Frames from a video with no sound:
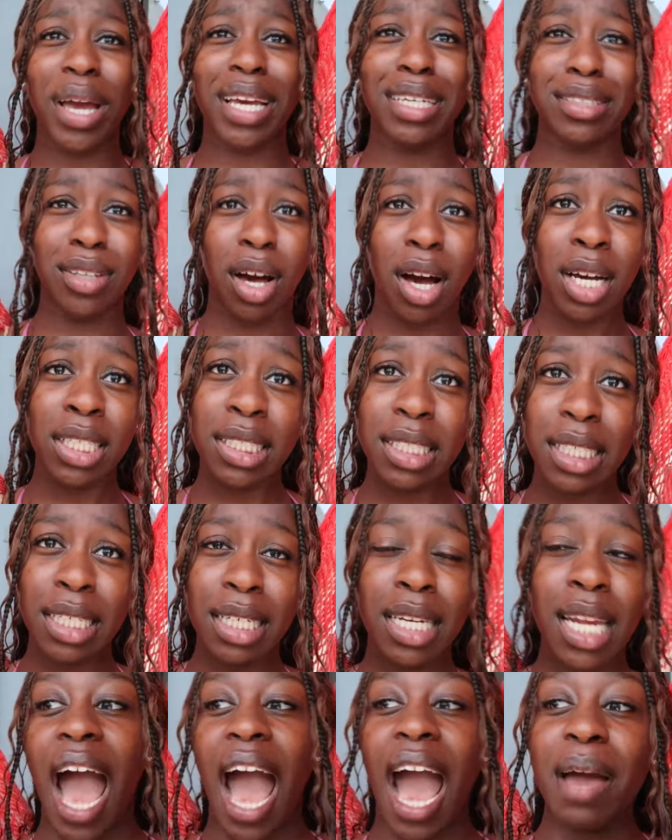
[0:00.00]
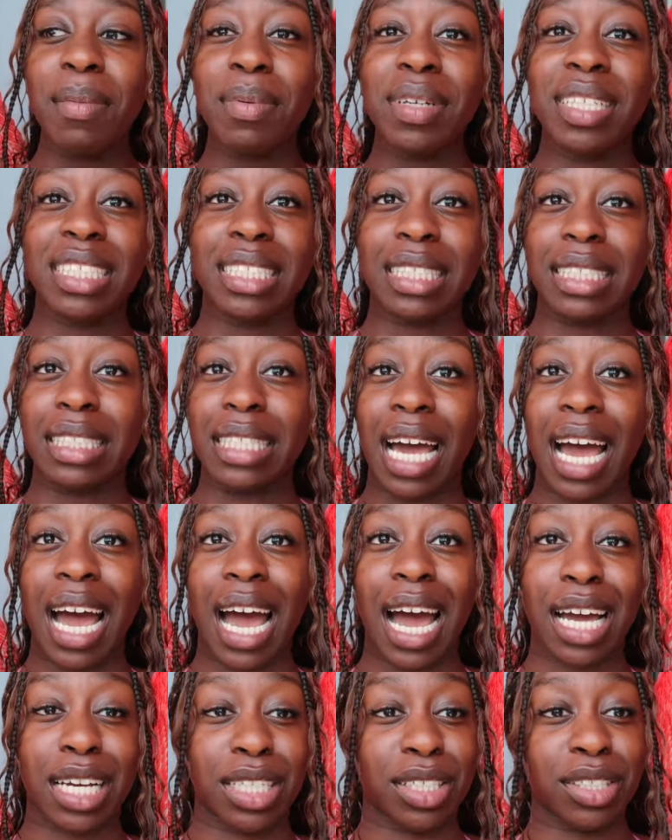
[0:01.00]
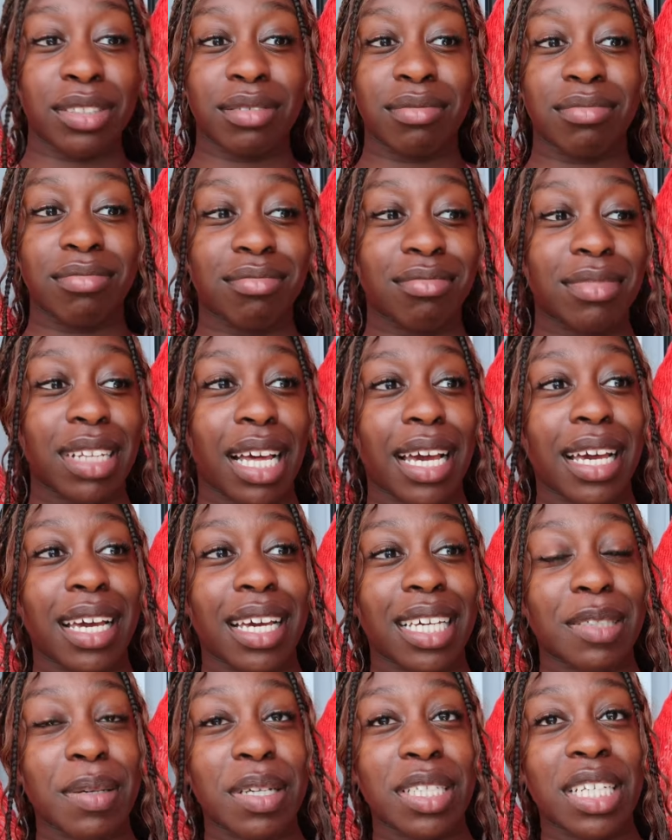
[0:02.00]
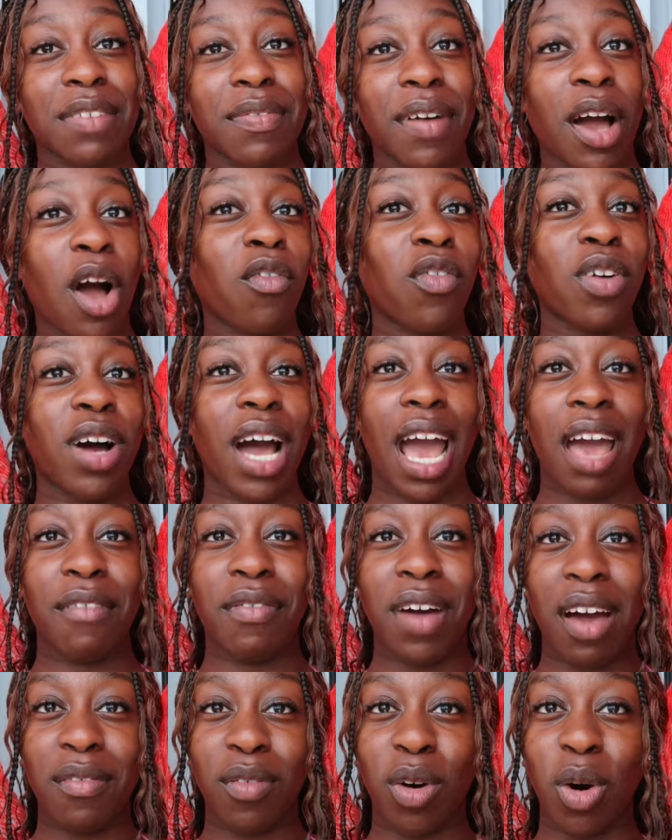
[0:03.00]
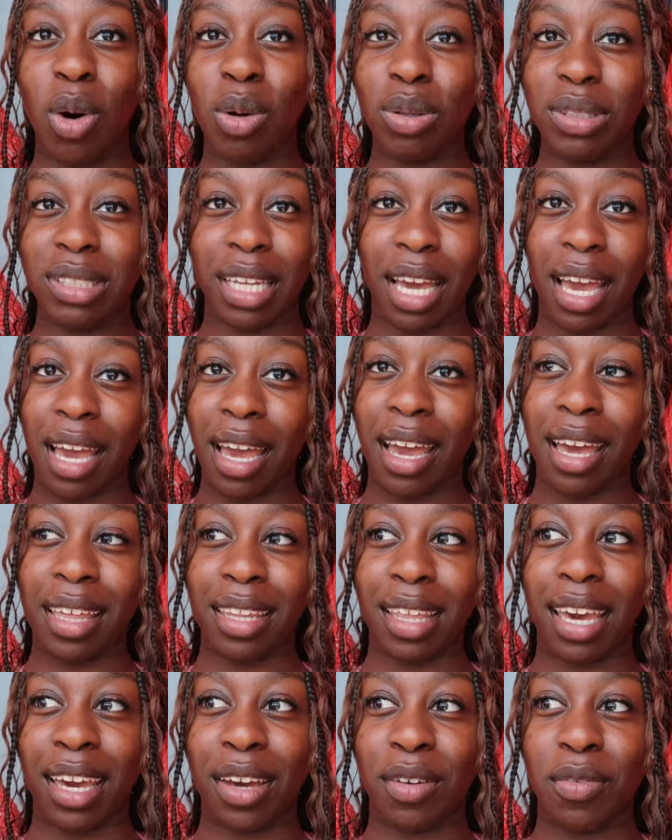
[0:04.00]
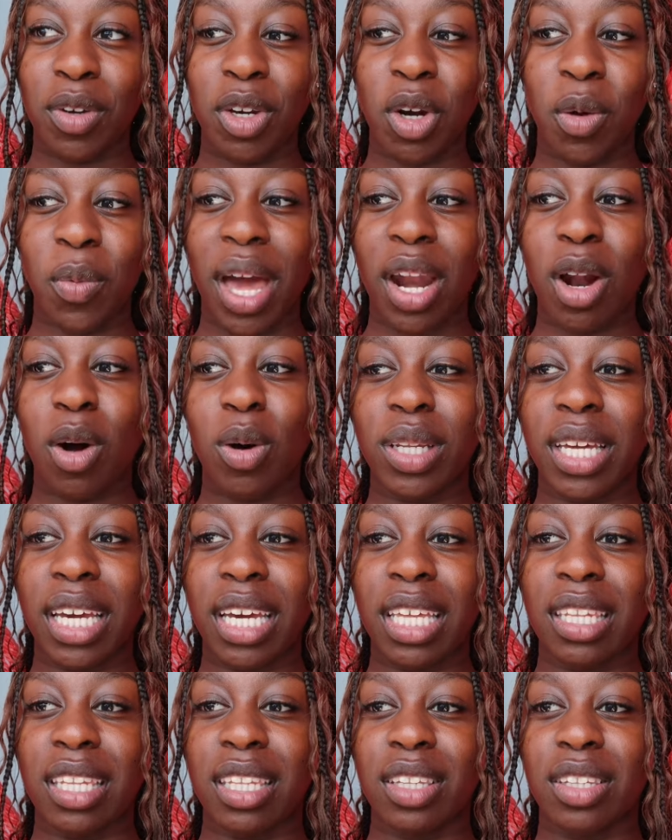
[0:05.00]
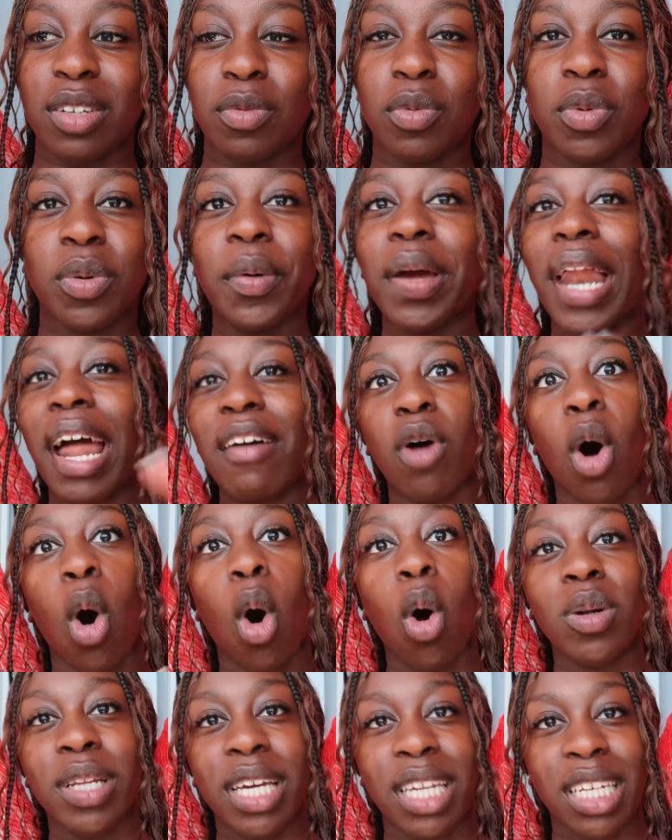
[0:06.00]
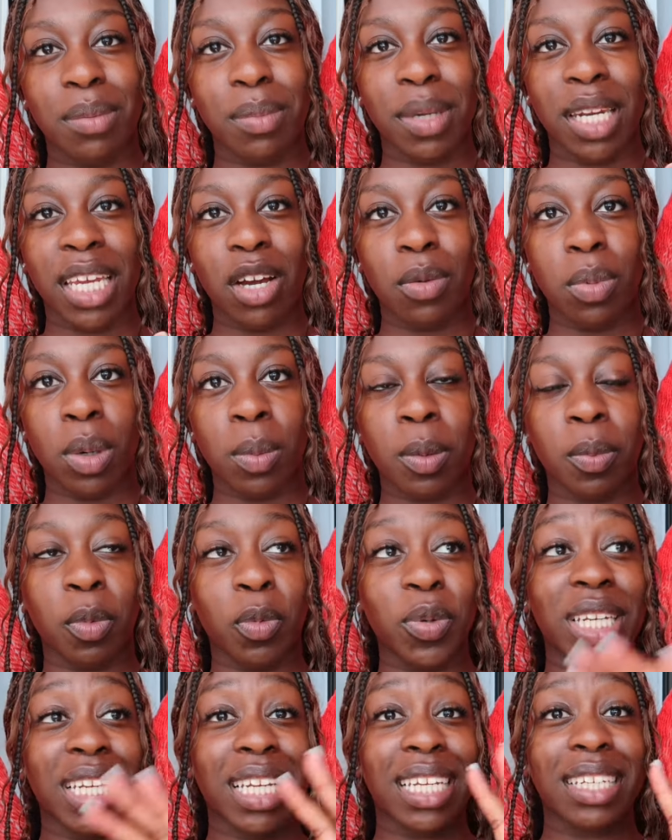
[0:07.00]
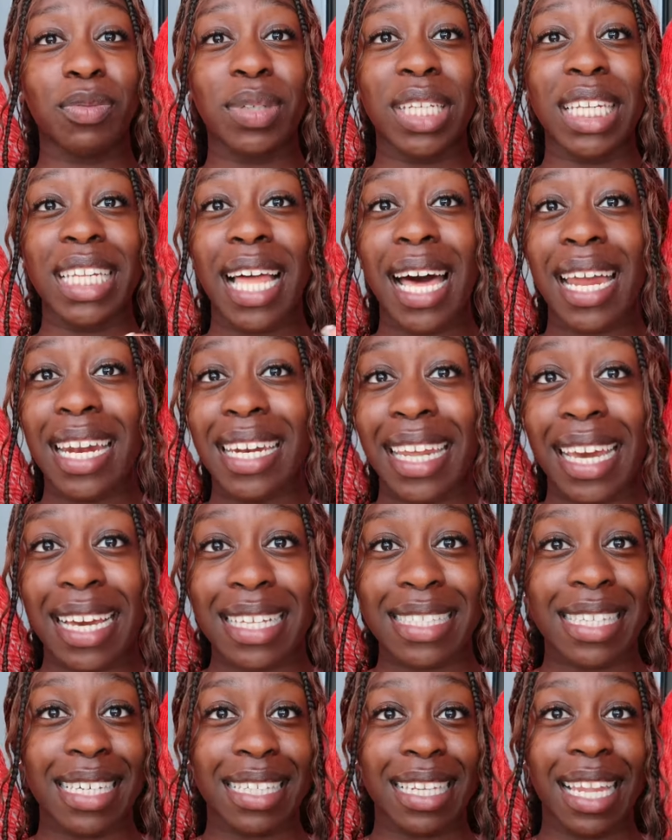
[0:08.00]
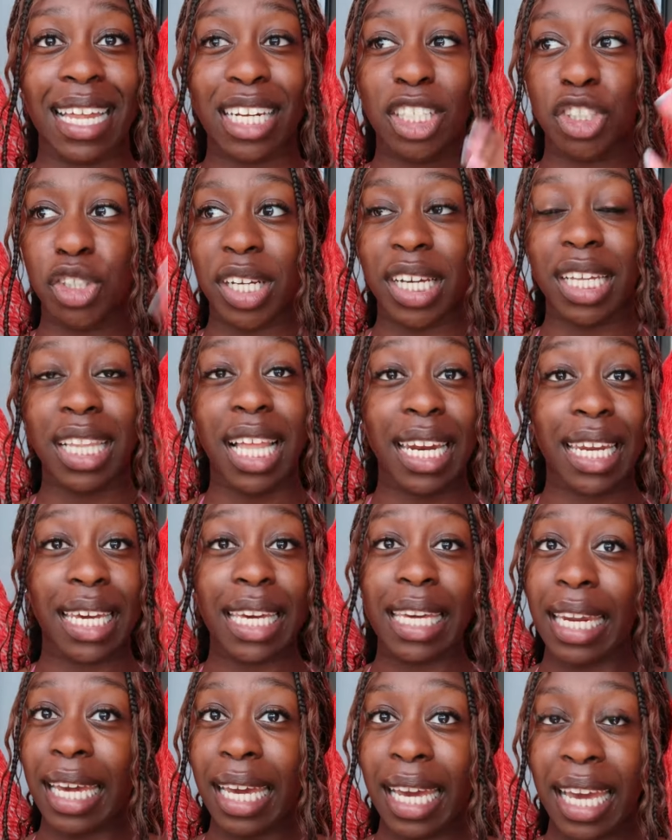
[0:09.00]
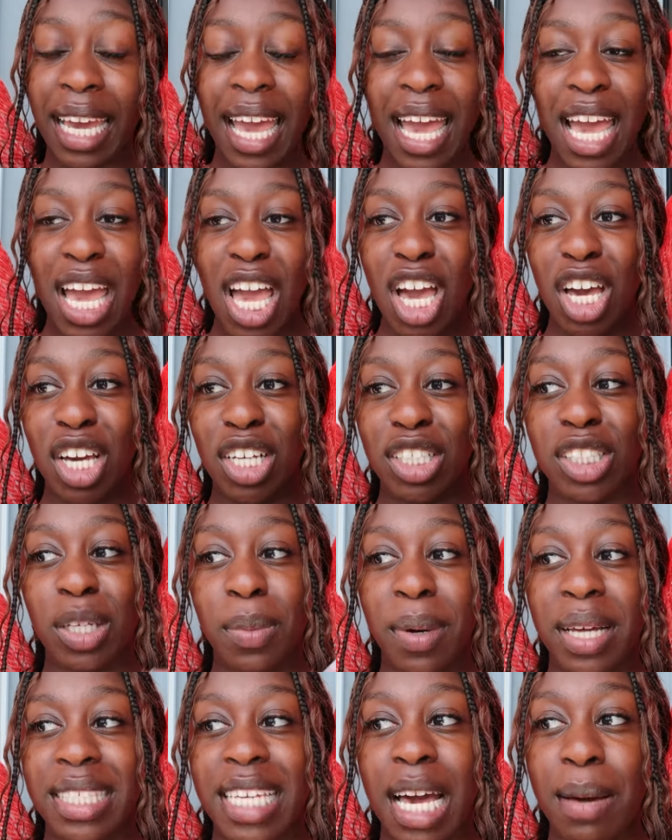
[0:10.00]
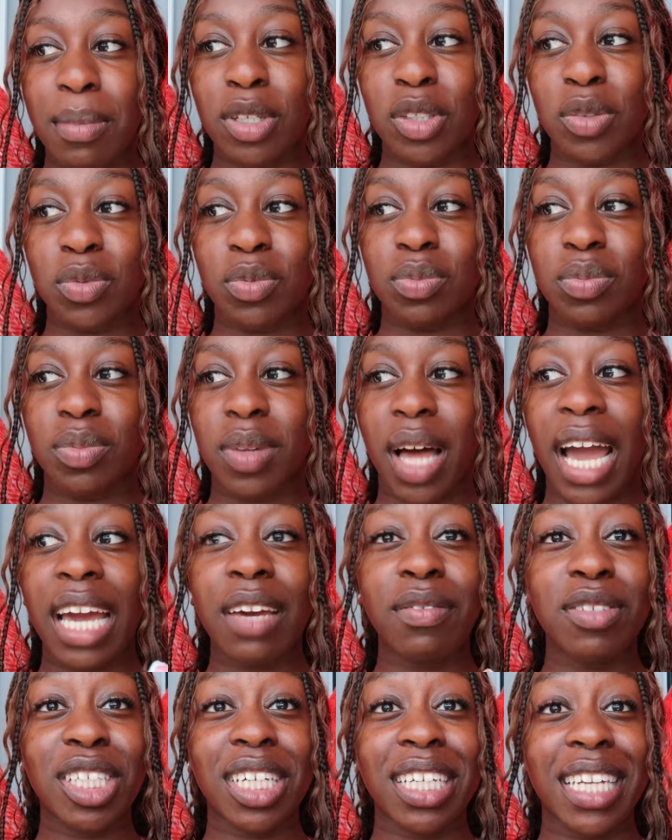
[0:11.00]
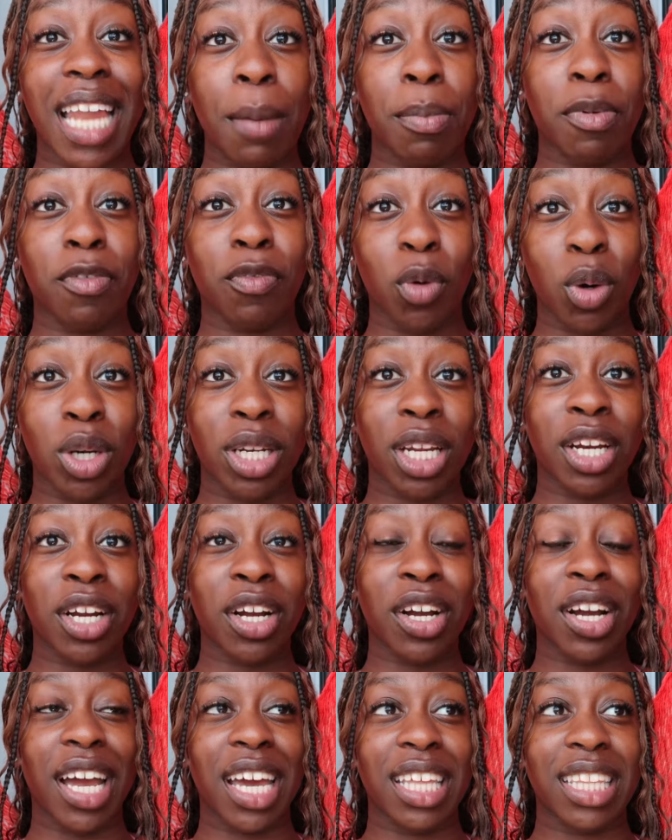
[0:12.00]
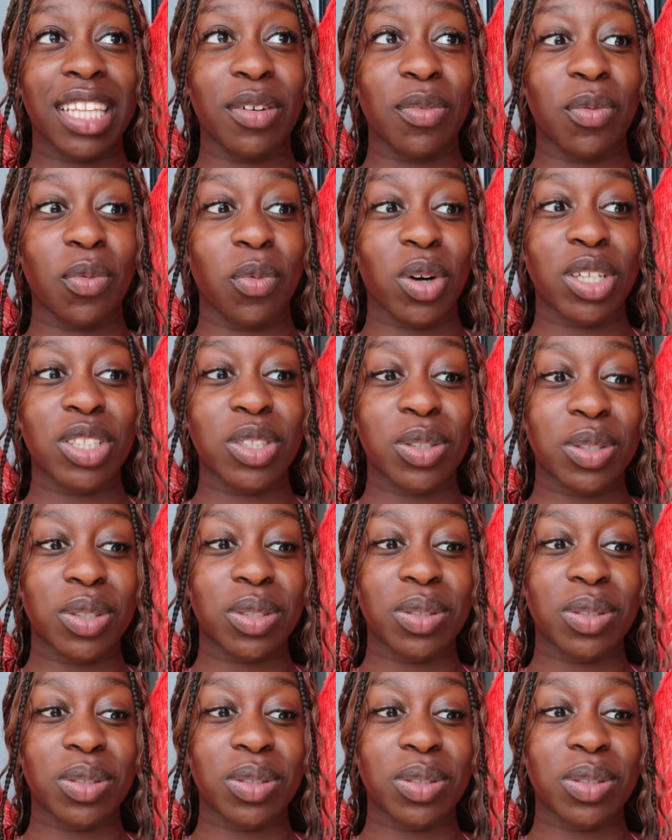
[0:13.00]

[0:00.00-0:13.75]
exhausted. I would be just tired. Like, especially if I, have, if I have a whole day, like, you know, we had a whole day in, well, we have a whole day in Dominican Republic. We did, we did a lot of dancing, a lot of drinking, a lot of eating. So by the time I was, I even took a nap before dinner, and then once